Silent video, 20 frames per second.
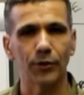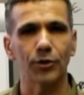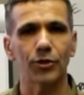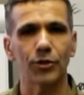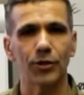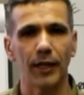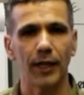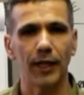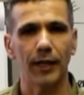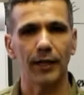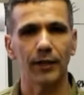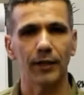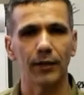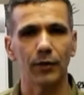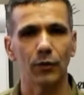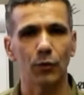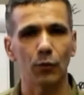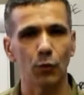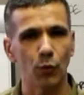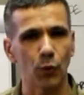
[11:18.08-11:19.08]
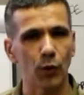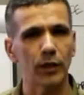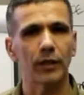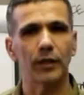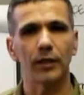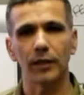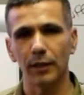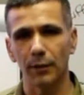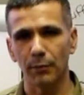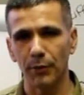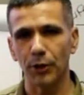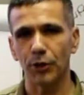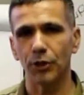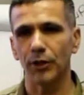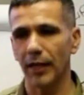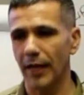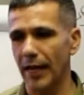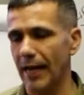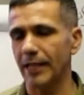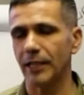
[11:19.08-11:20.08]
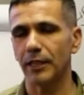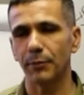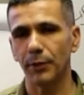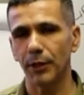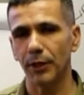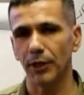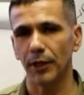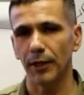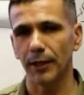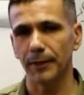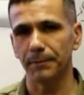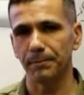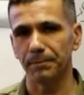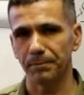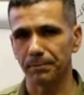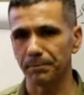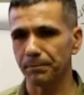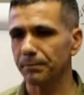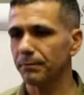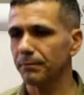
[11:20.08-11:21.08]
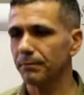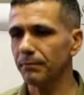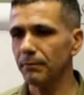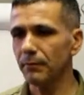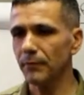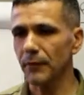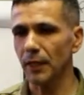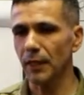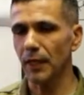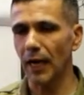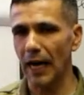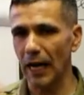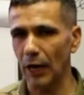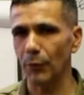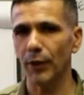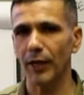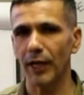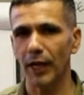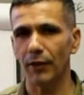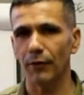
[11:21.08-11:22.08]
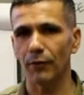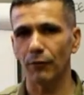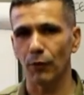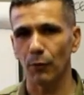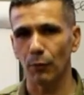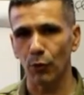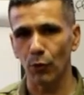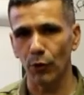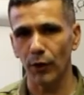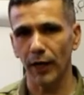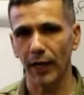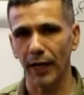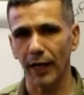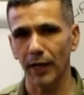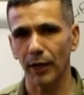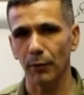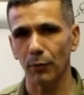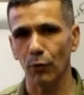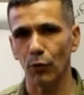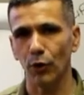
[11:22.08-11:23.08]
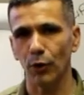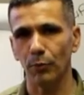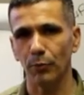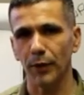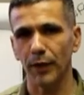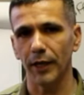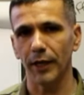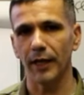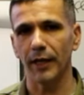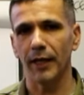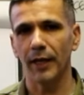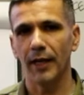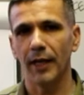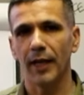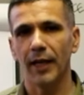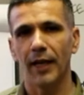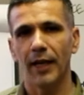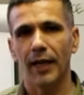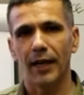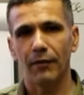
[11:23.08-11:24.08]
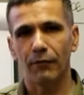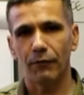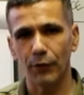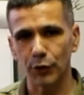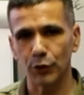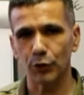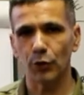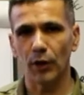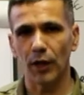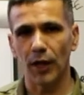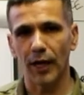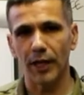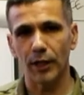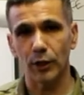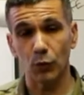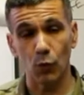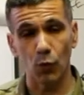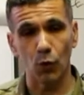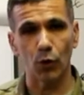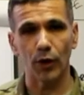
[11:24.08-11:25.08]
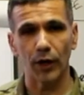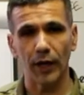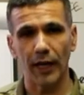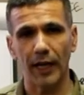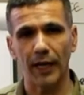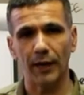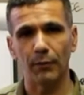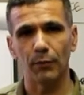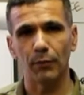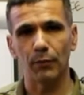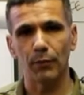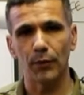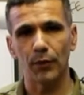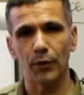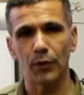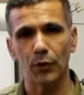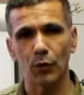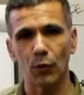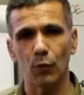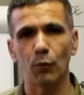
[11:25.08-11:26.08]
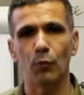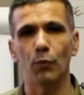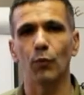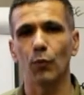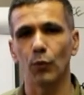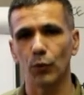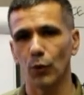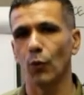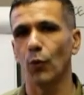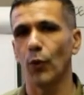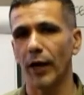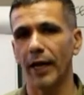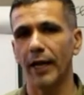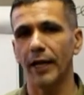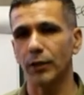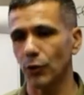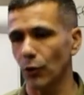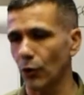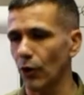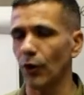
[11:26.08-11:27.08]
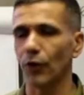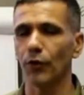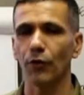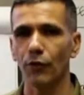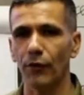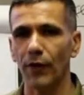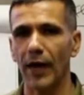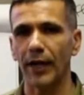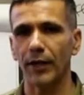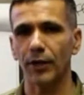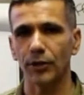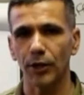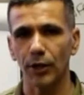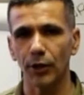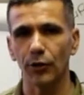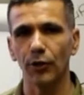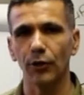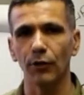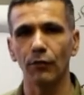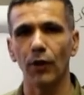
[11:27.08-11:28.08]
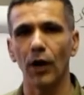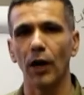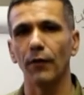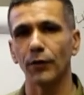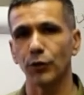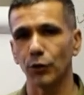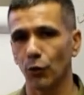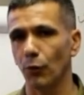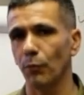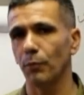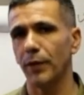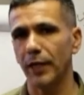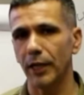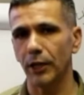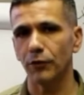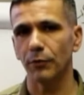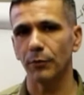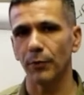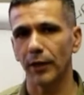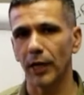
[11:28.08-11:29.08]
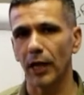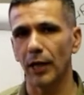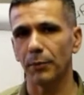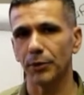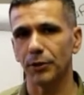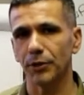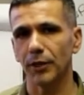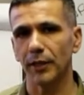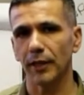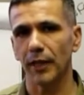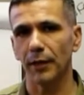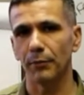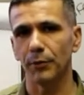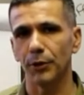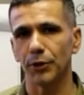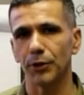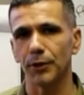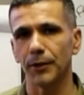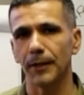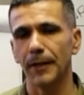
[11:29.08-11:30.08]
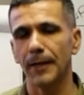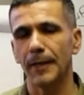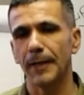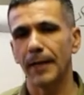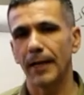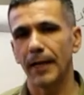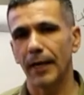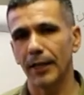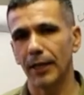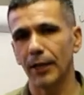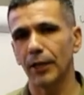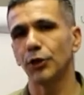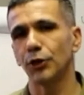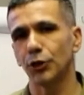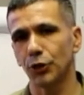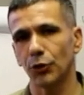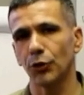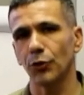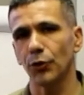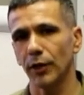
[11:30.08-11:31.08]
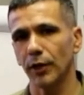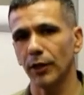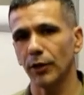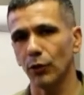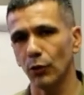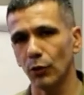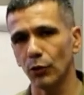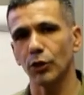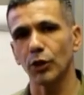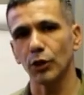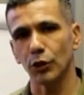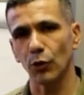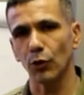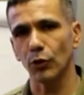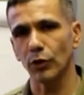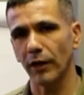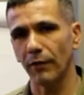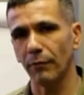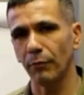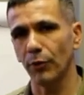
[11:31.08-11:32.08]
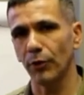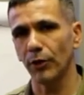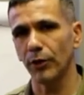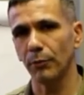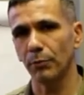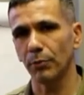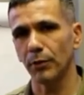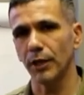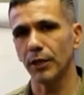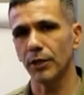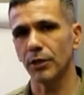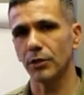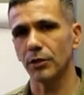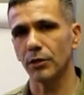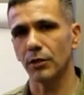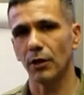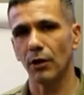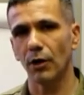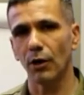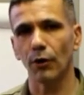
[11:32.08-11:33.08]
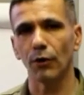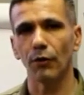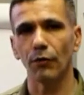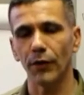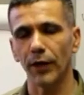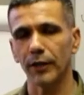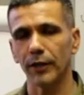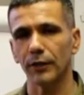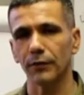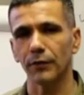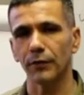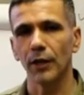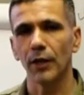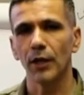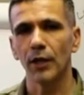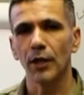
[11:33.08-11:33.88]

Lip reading: understand what the mission that has to be done, how do we get from point A to point B, visualize, war game the ways or other factors that could involve us or impede us from accomplishing that mission, and then ensuring that those controls that I've put into place are effective.